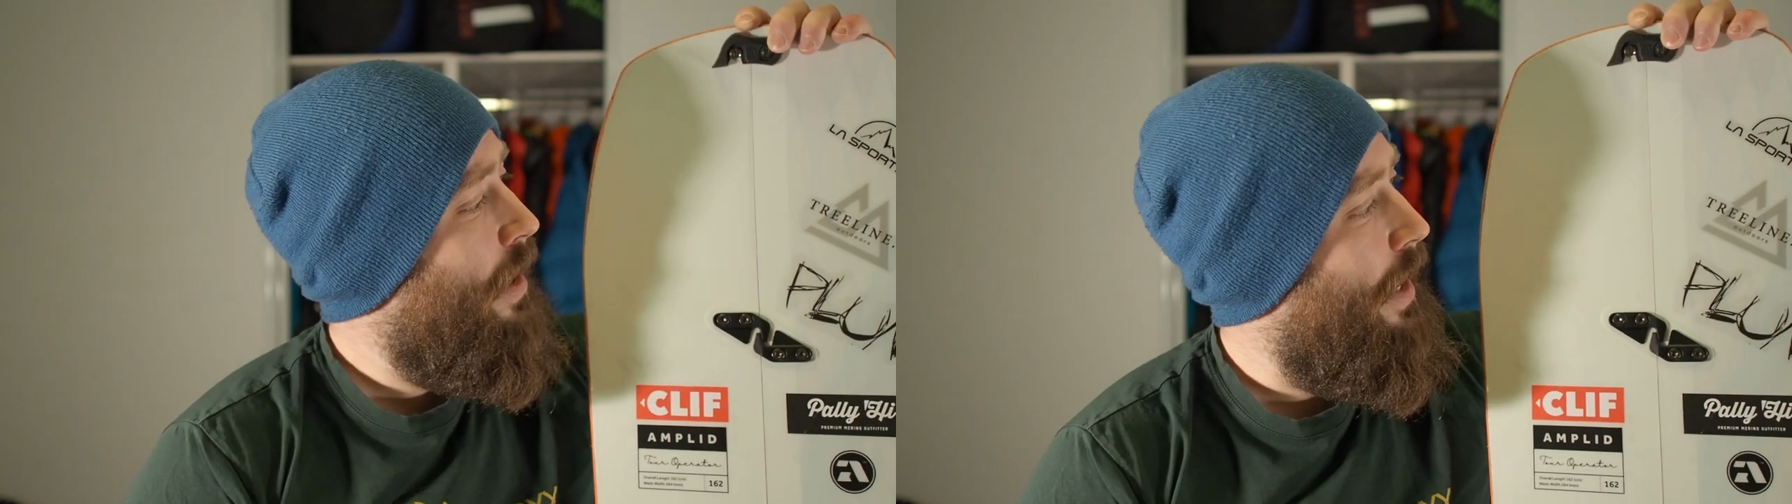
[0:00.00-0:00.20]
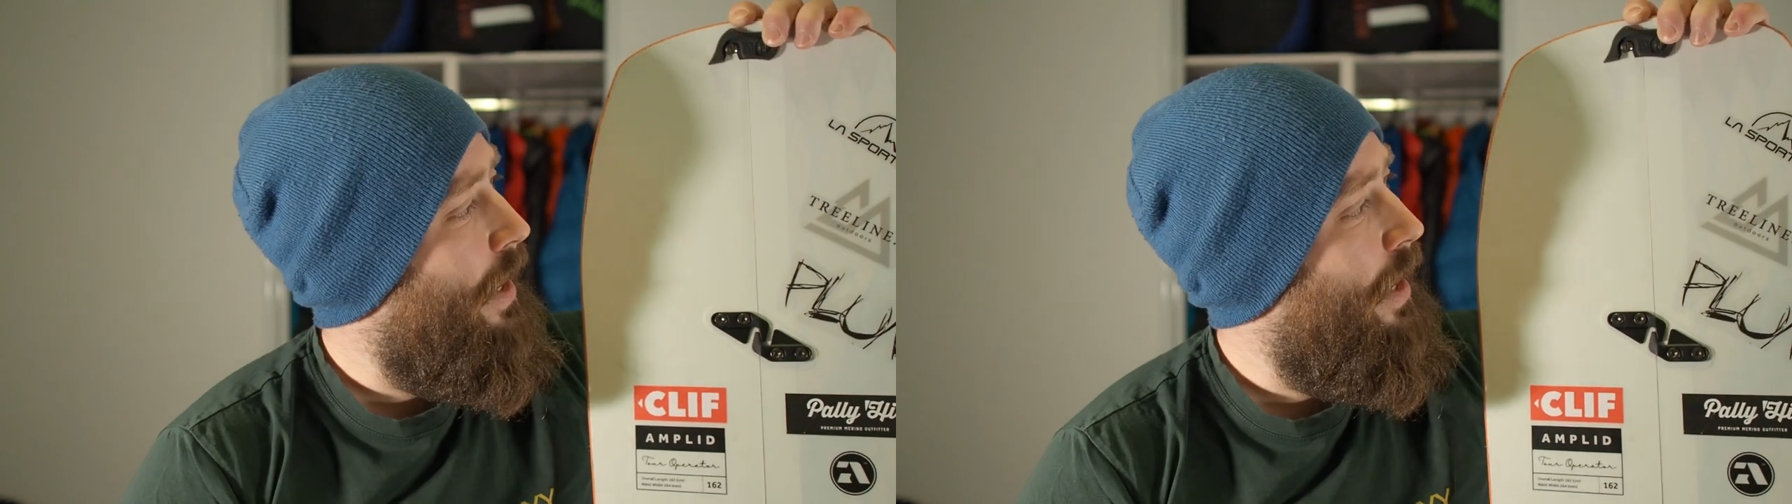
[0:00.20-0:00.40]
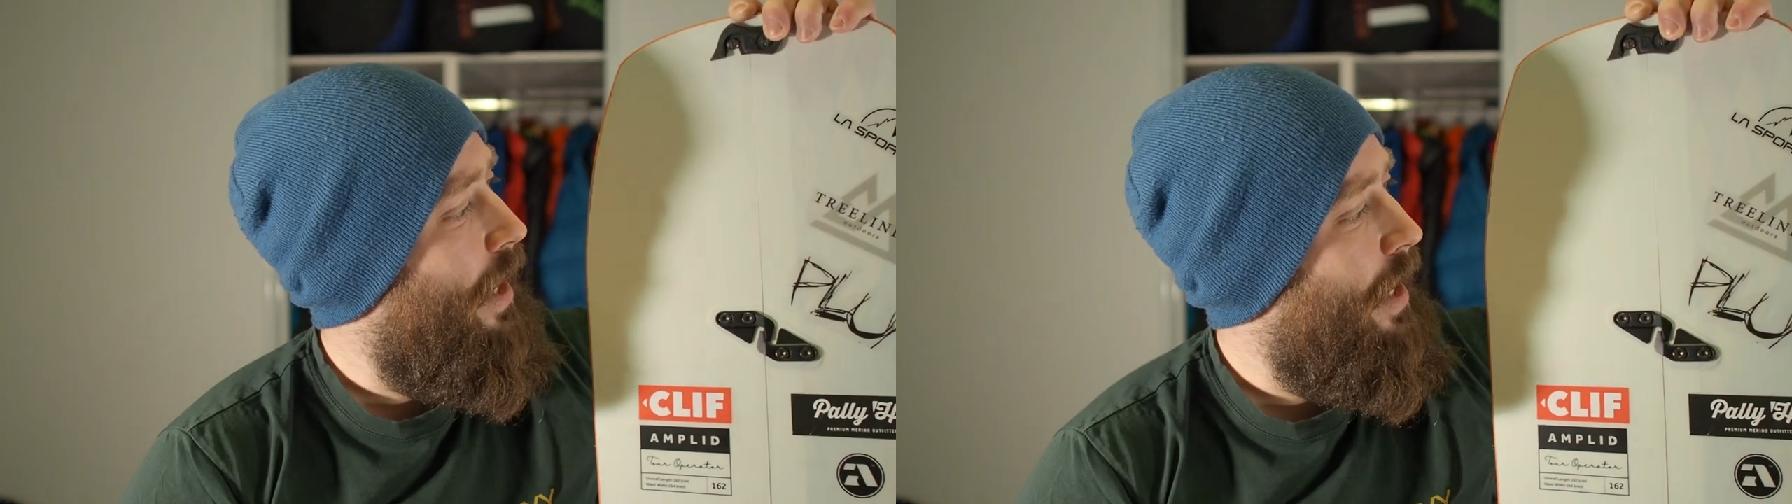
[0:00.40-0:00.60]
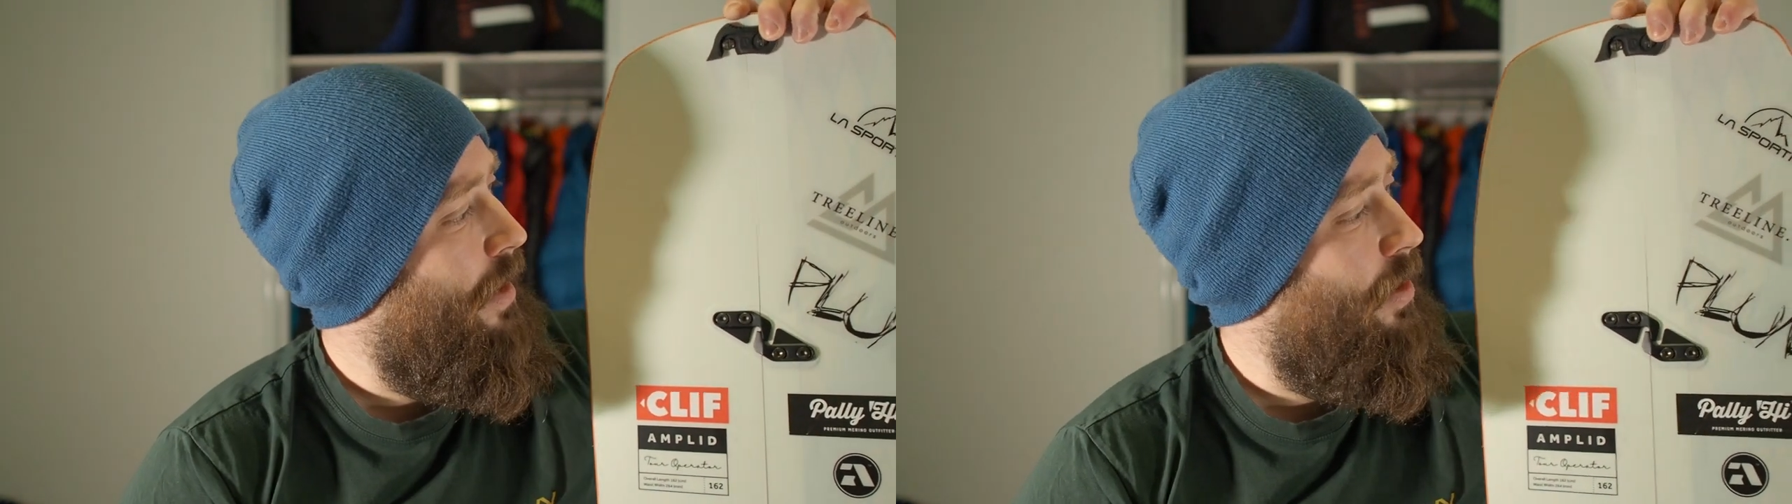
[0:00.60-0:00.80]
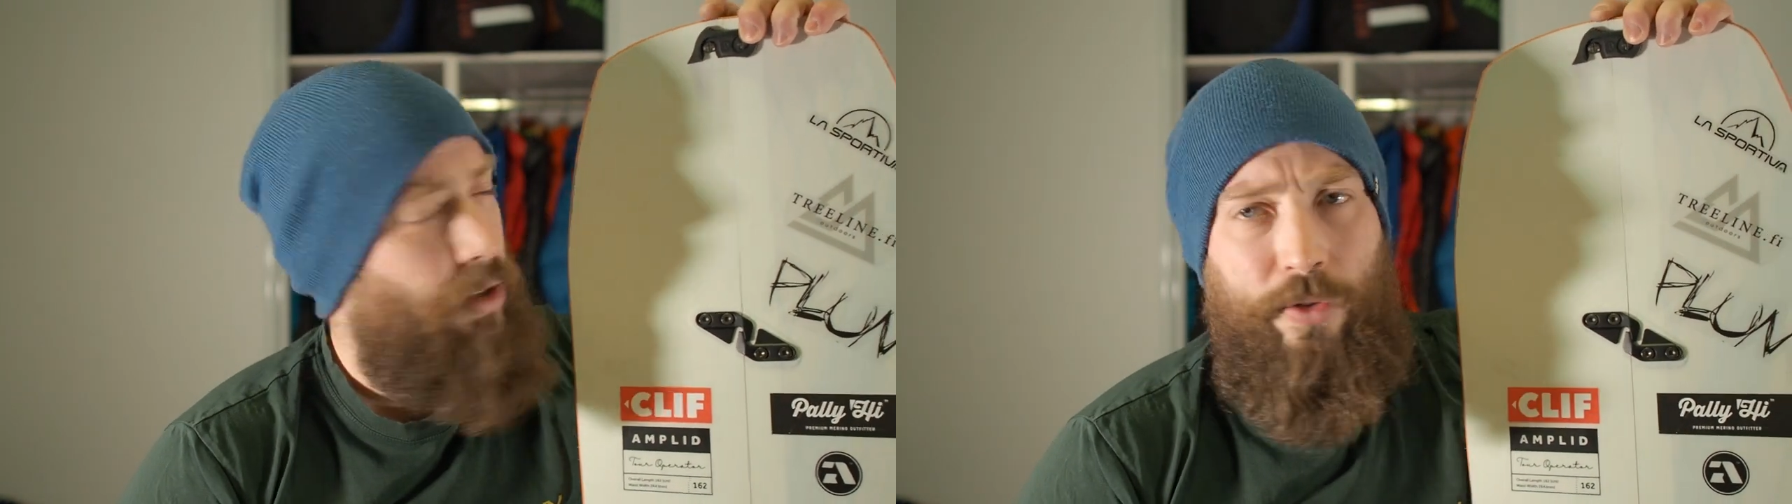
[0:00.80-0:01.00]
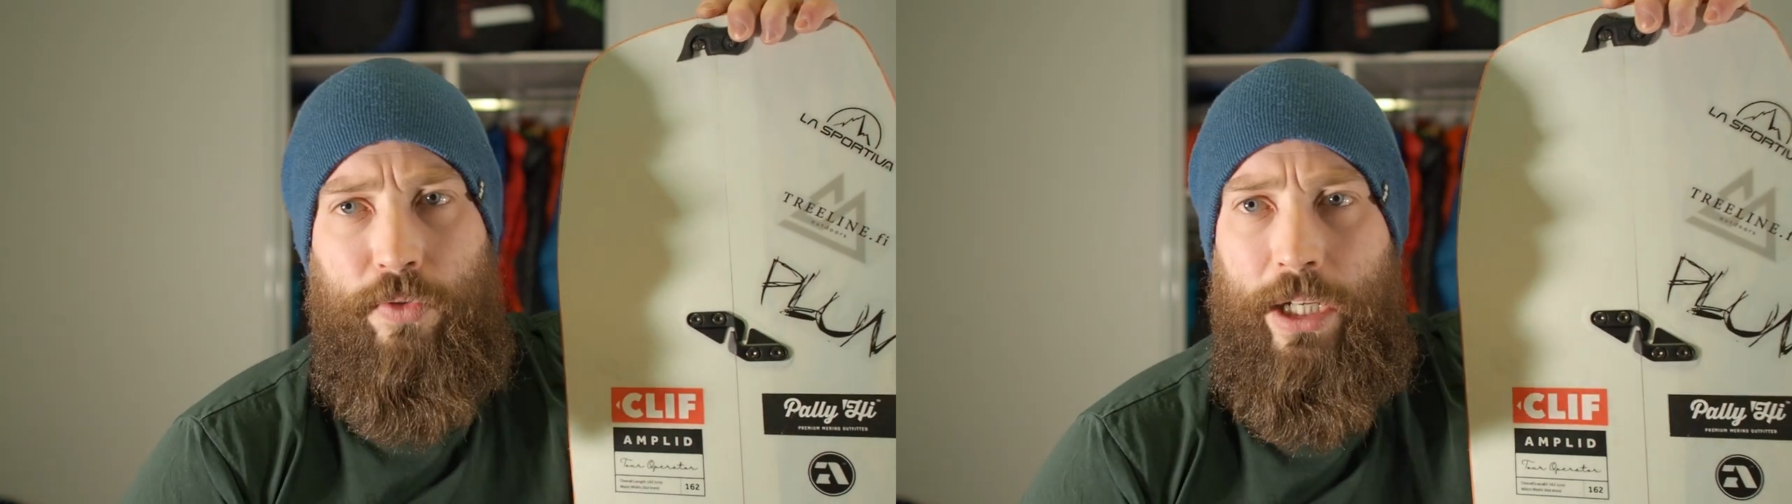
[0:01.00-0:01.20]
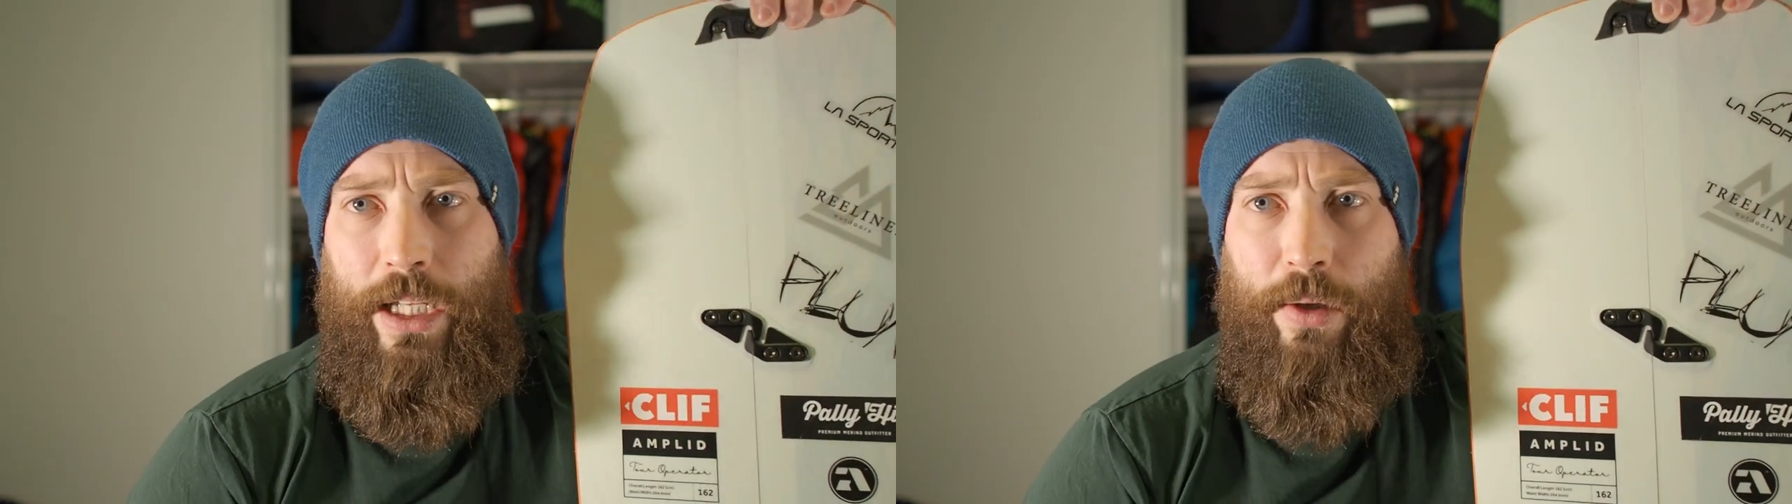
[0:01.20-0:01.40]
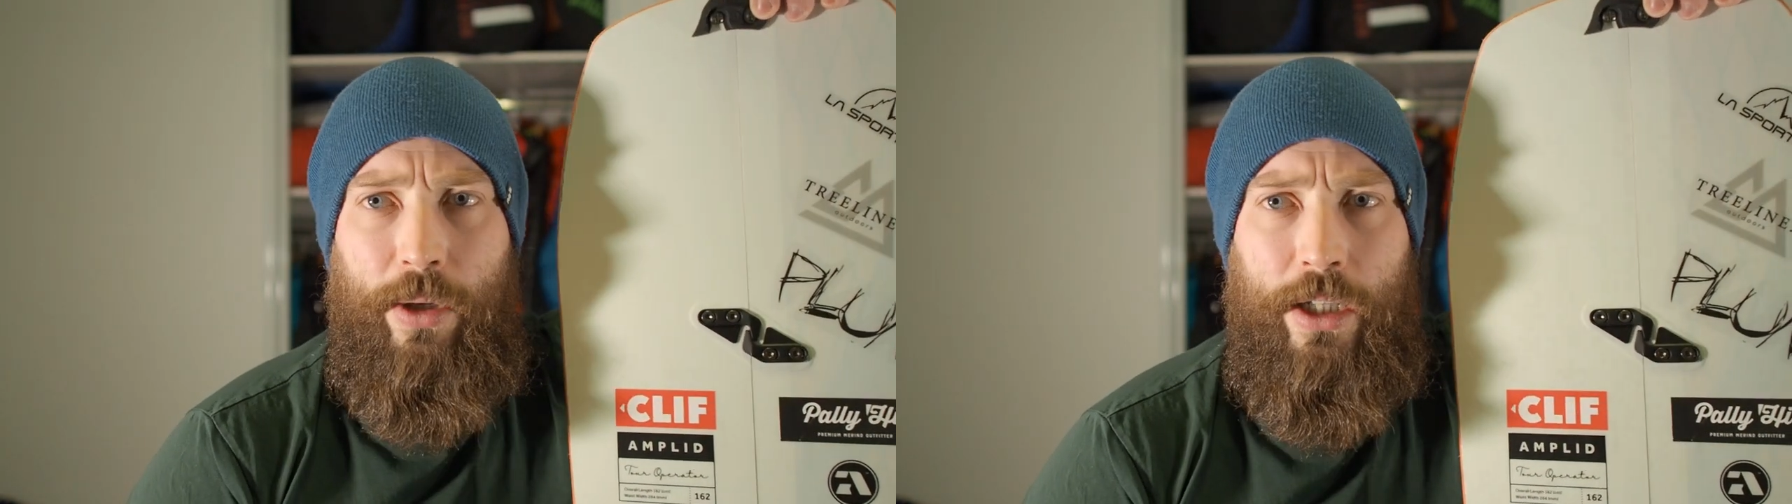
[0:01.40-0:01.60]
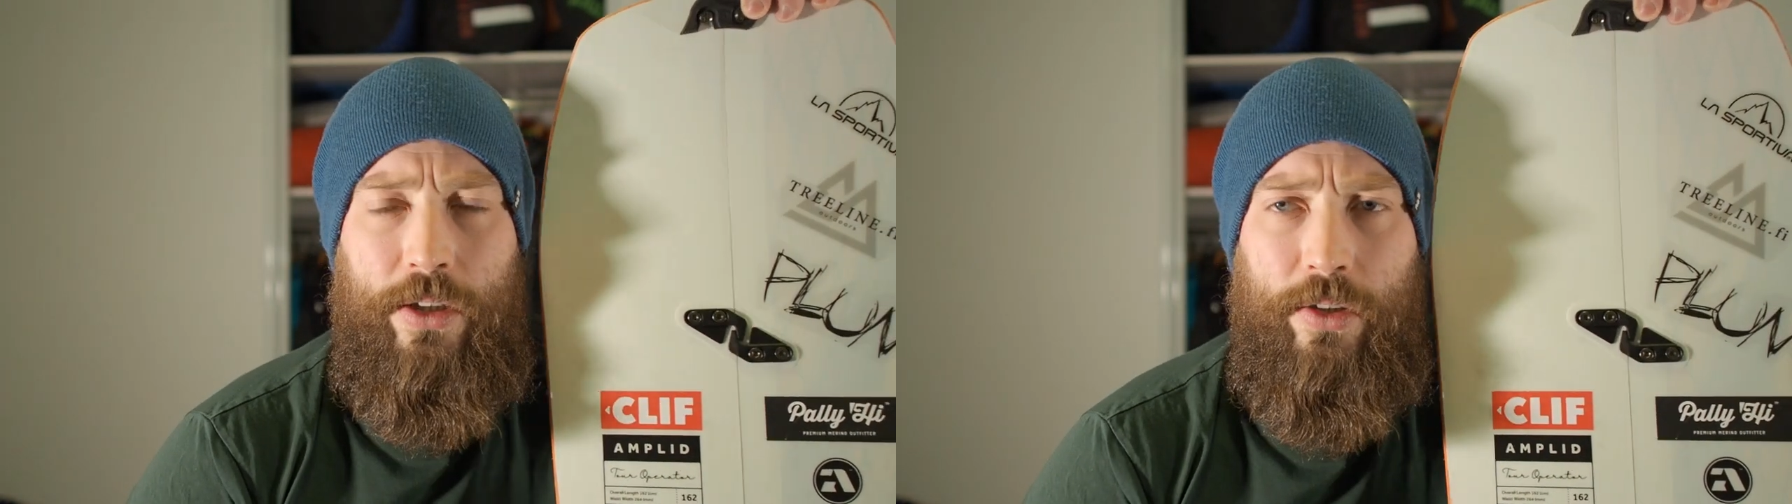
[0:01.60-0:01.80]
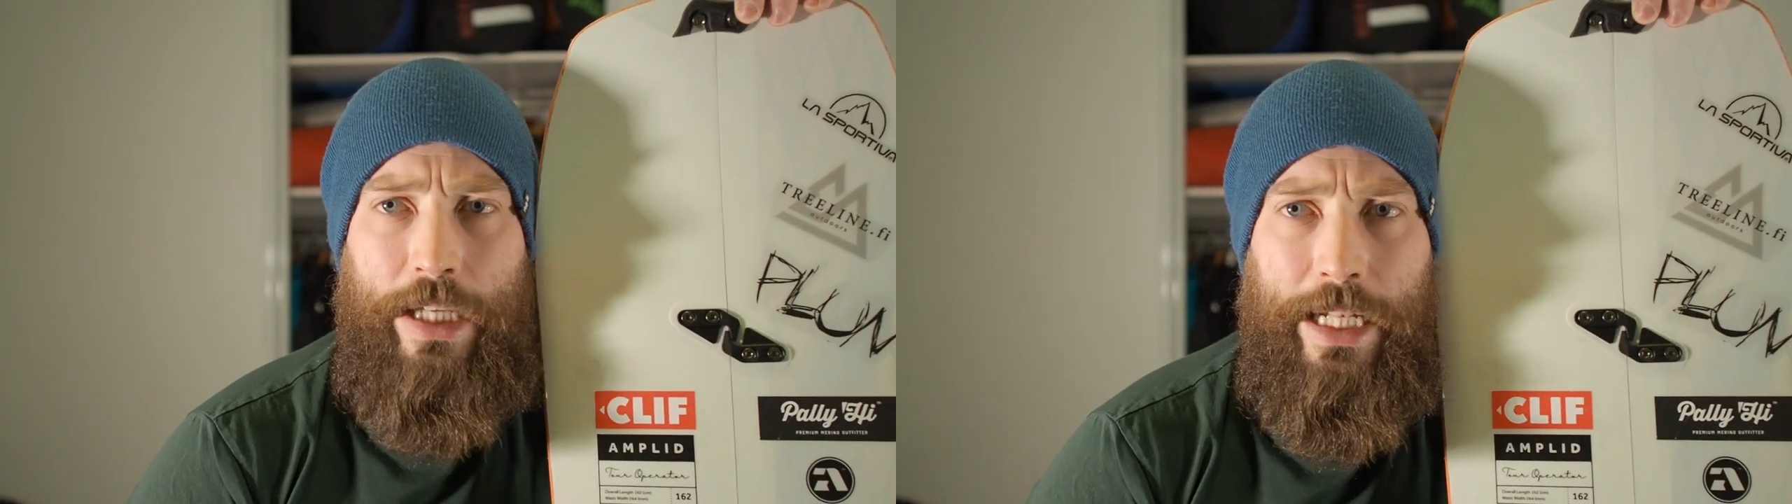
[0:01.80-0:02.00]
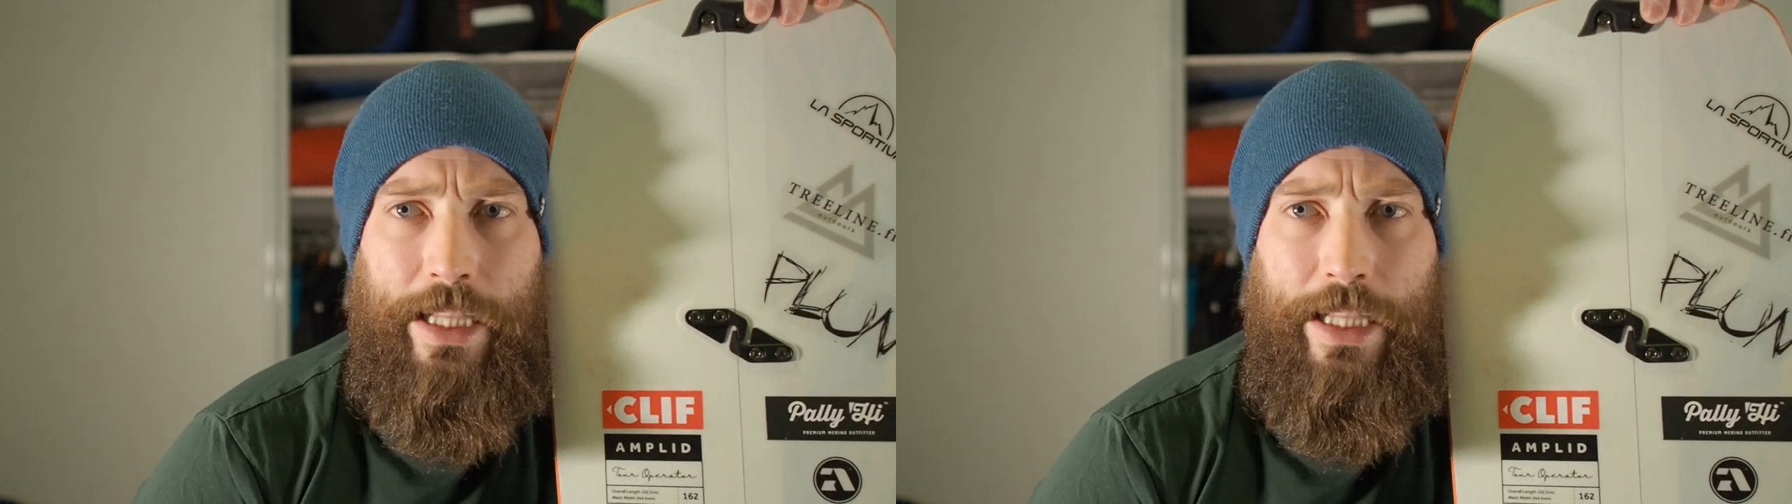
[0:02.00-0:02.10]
and I don't really want to get